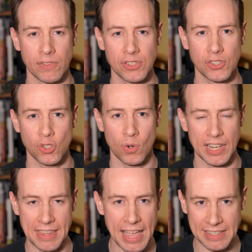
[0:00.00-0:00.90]
as the story,
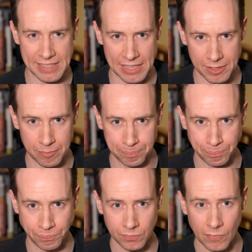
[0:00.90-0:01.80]
and that's it.
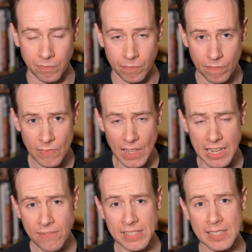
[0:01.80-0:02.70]
An
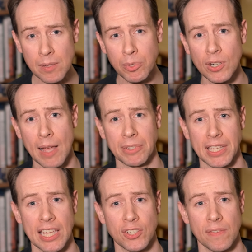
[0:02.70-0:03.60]
even simpler
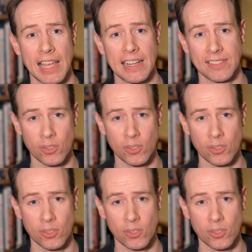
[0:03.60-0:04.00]
application of that is this